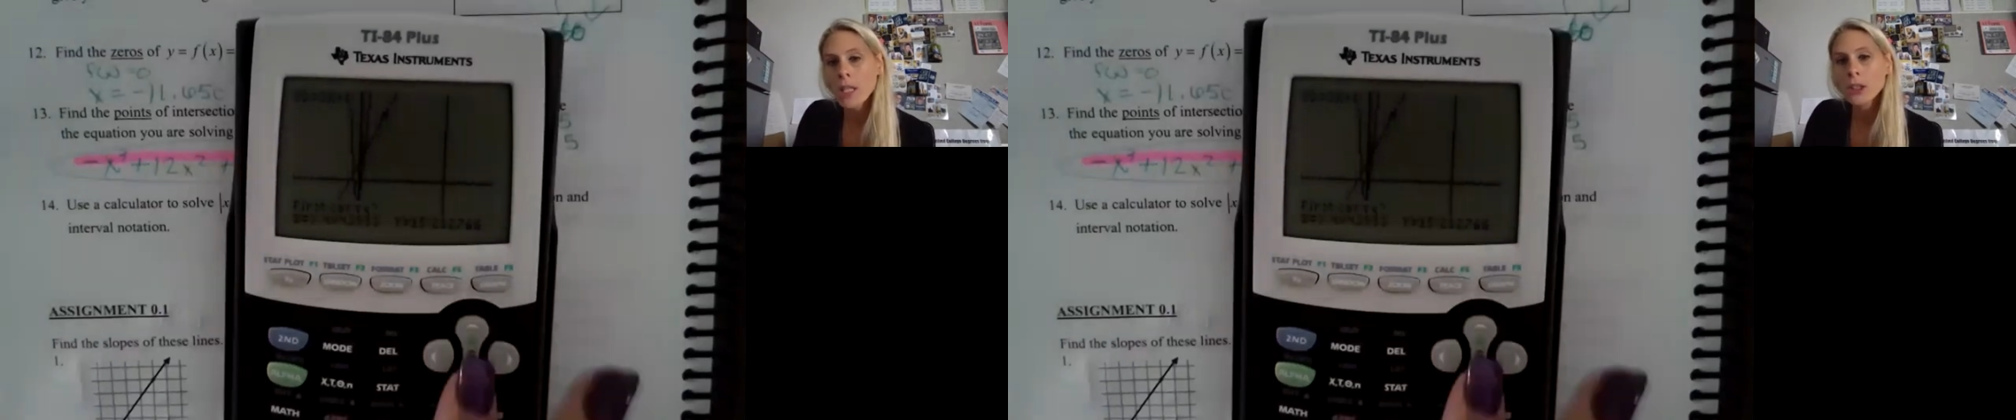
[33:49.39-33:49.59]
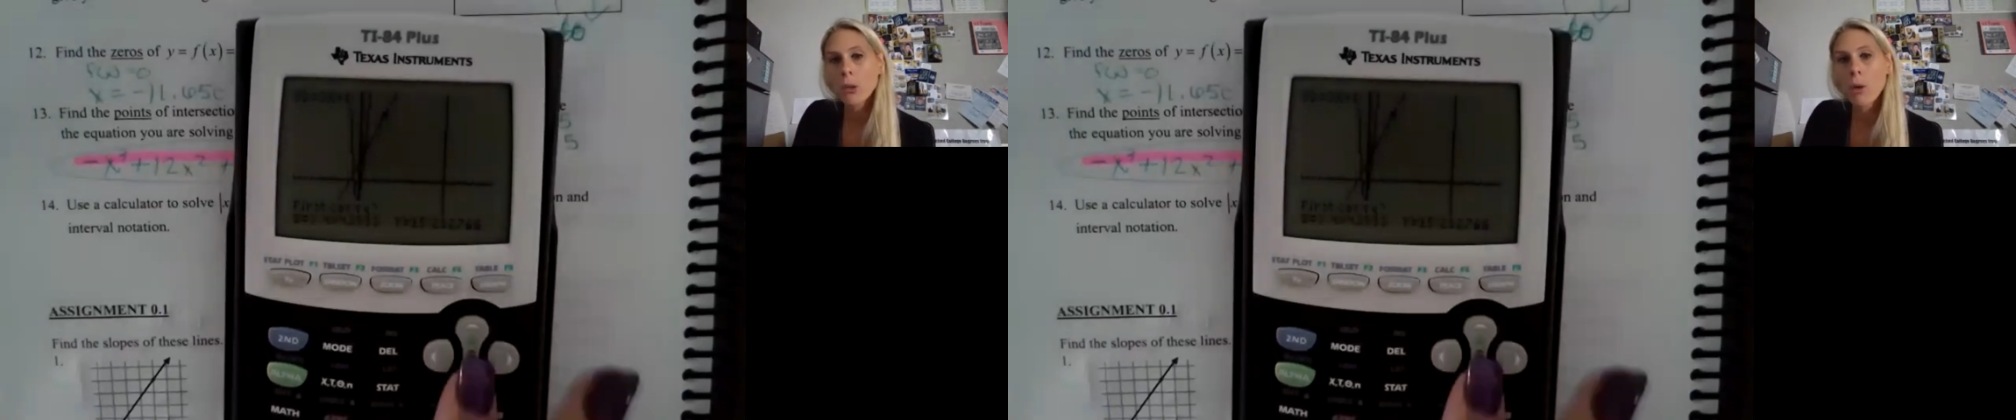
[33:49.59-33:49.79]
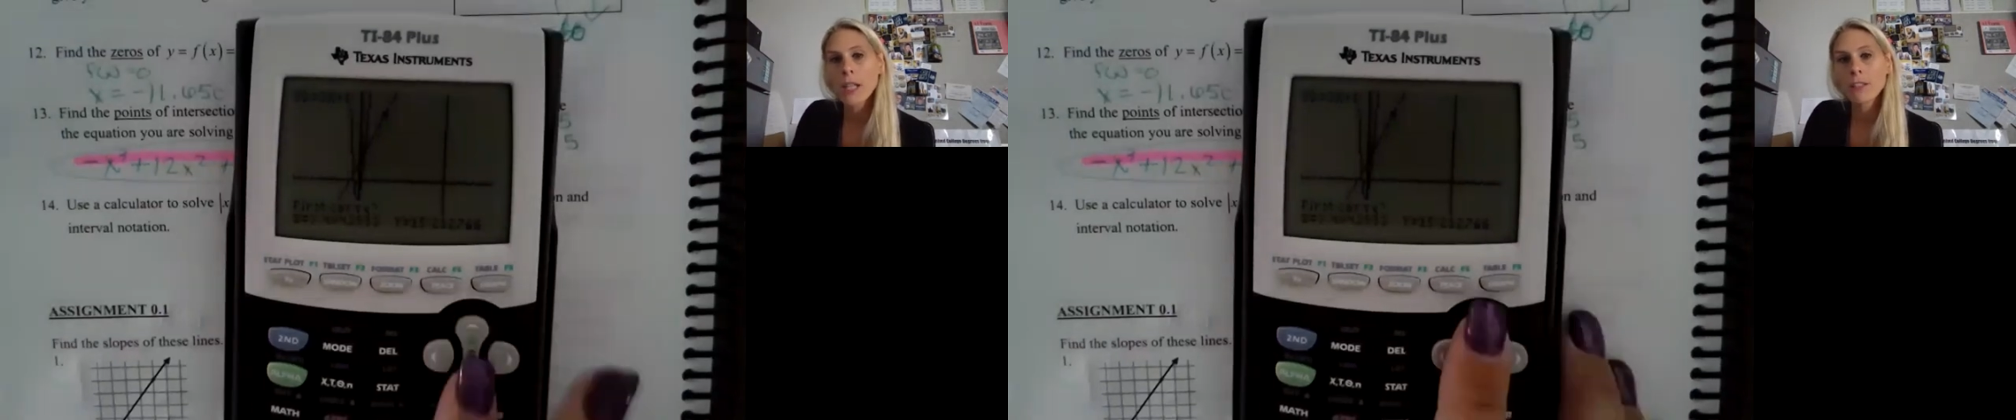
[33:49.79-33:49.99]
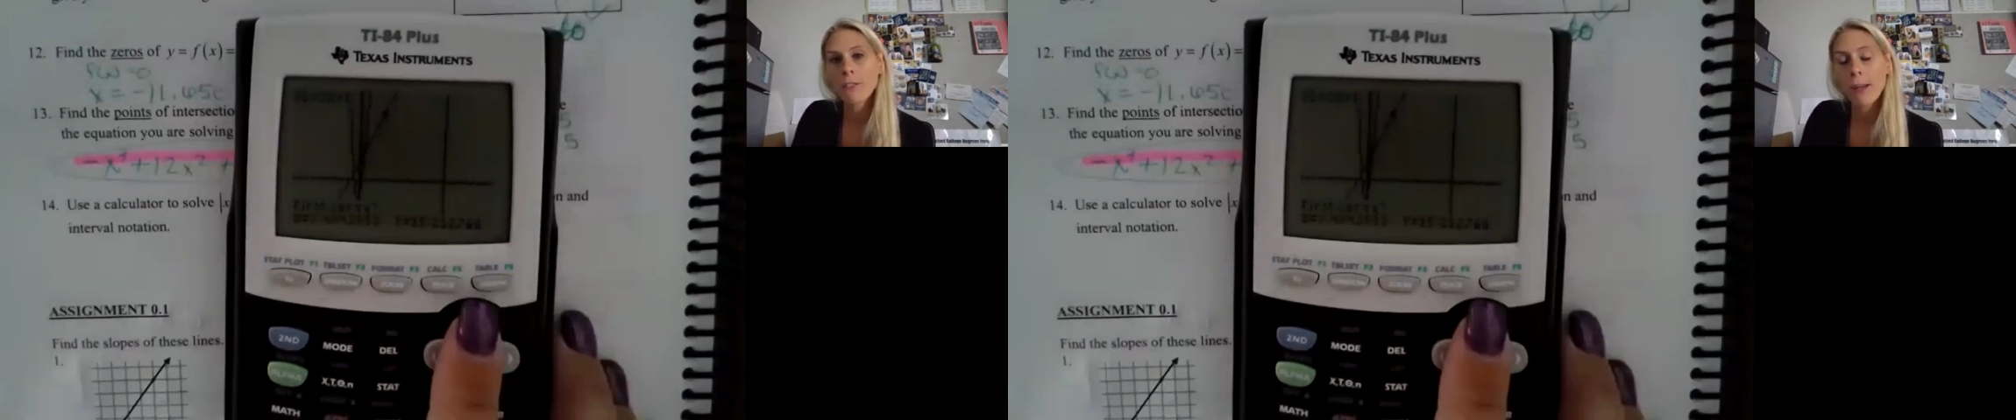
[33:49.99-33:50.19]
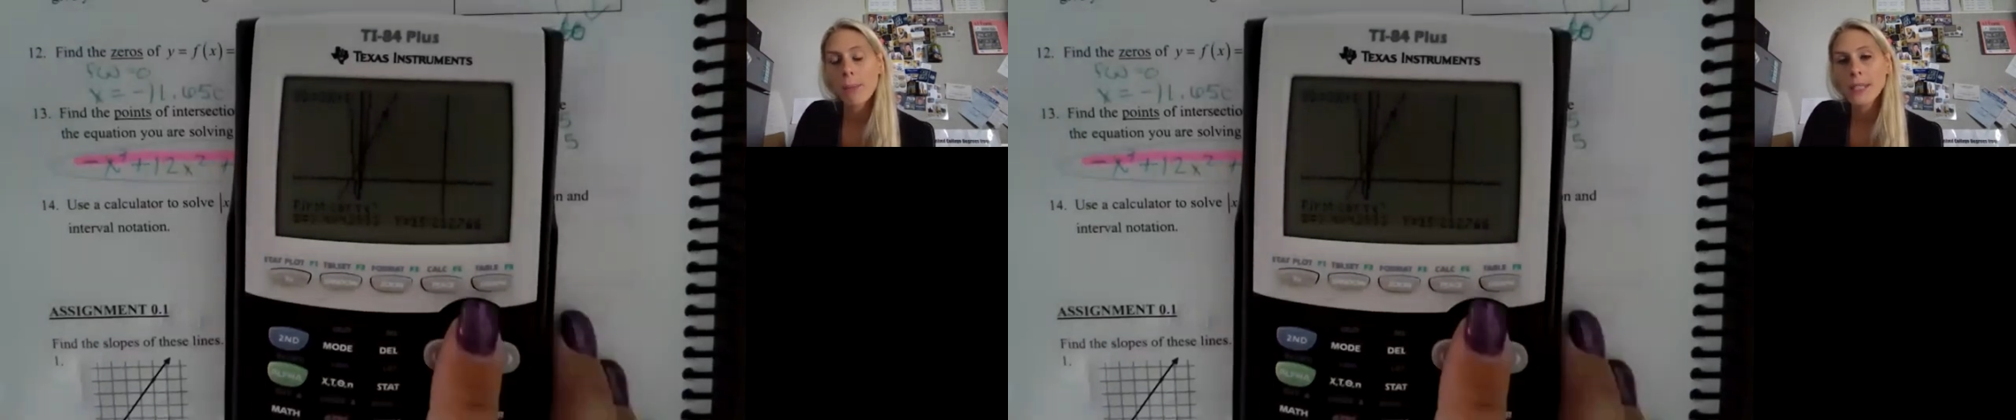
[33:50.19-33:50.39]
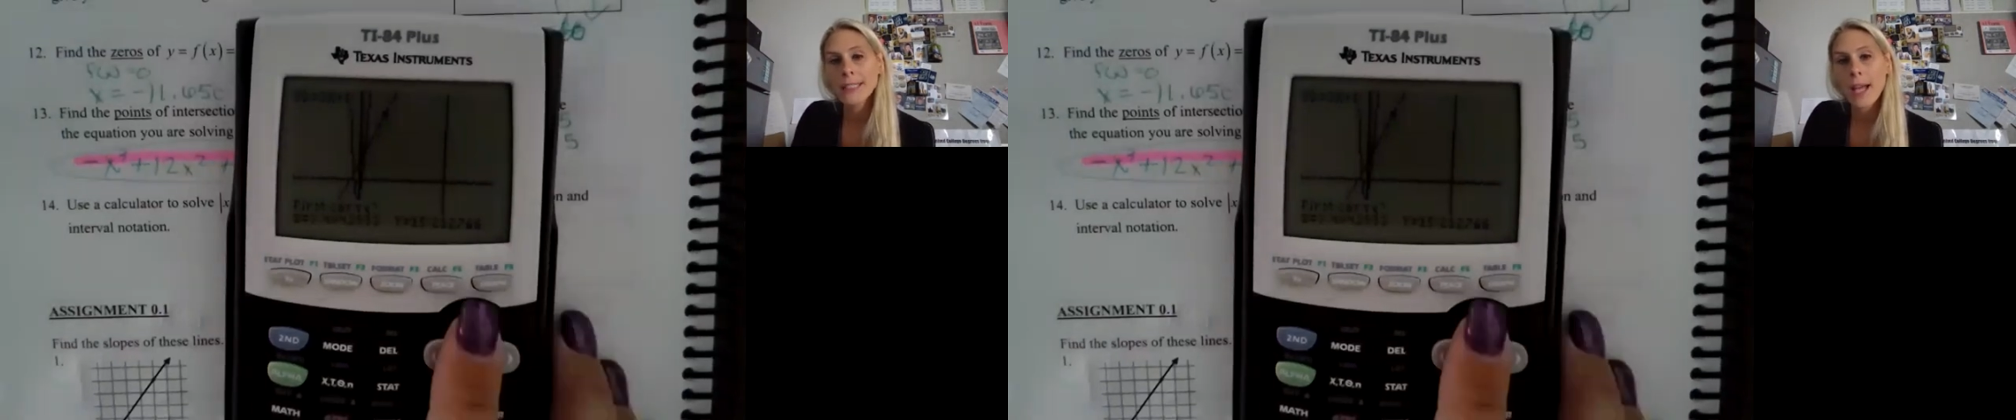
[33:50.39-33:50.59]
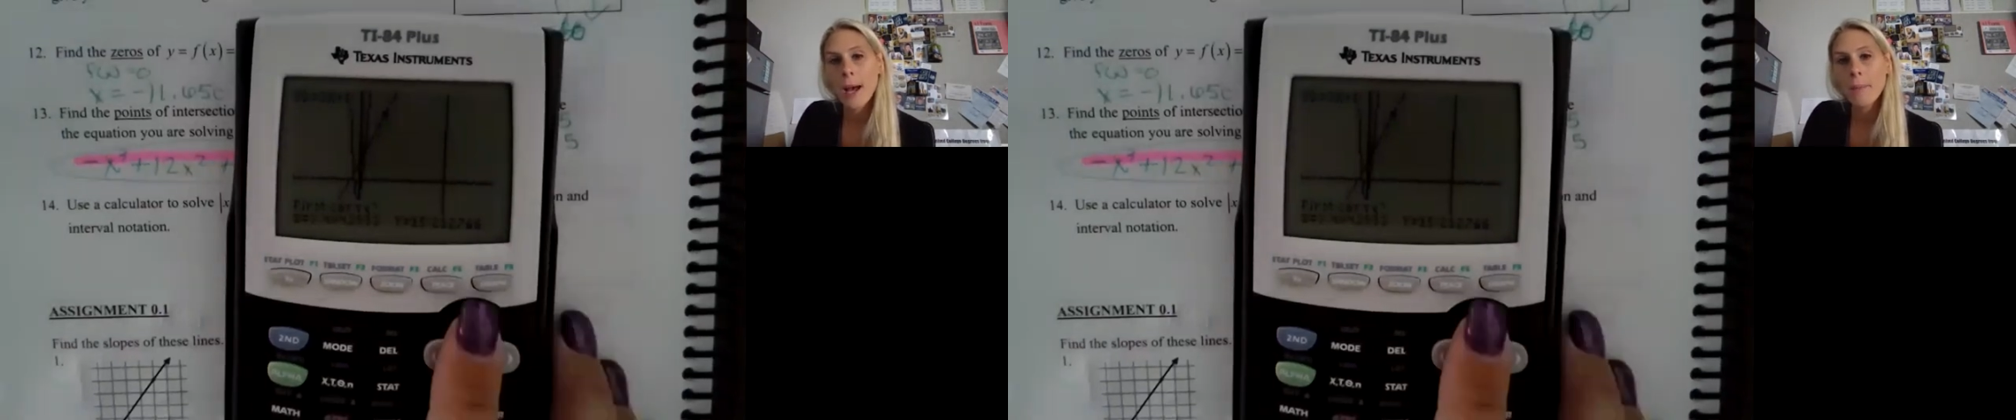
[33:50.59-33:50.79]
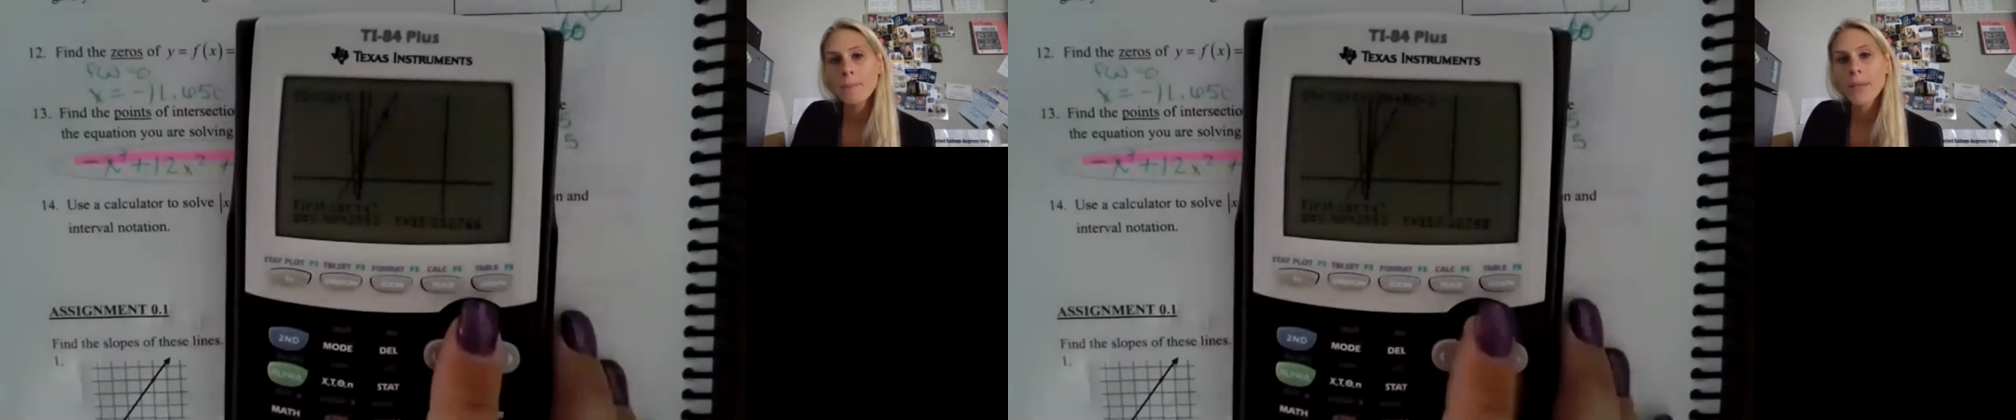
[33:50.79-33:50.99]
So watch, if I press
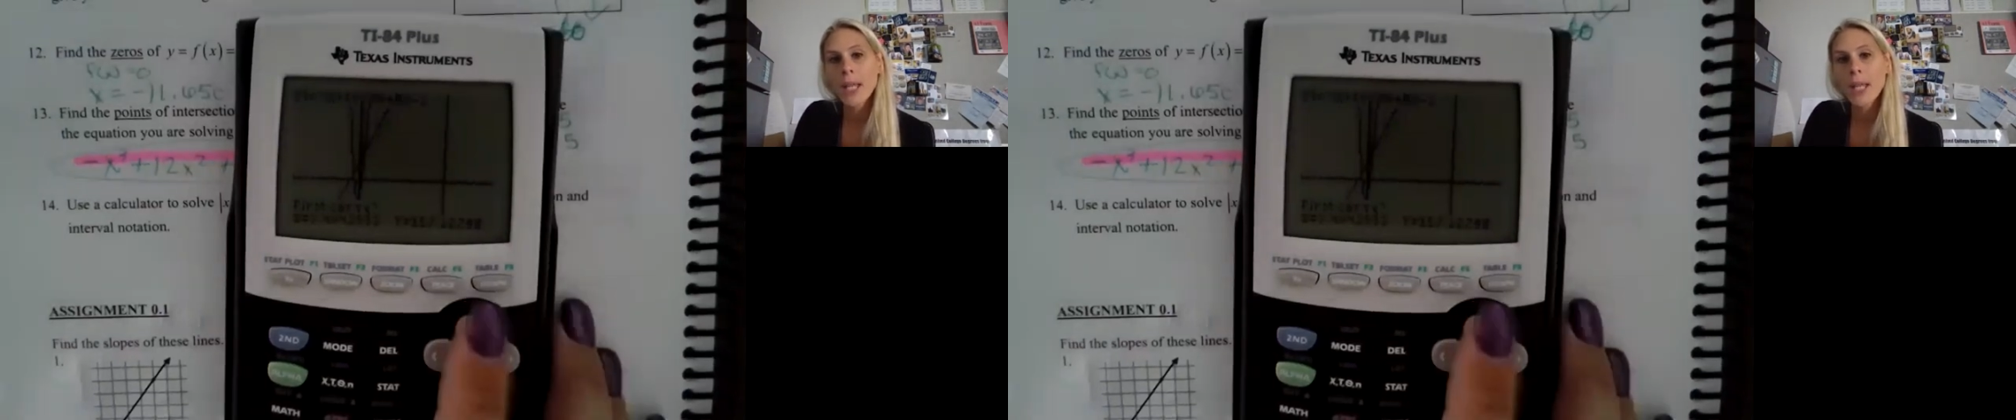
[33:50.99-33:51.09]
up,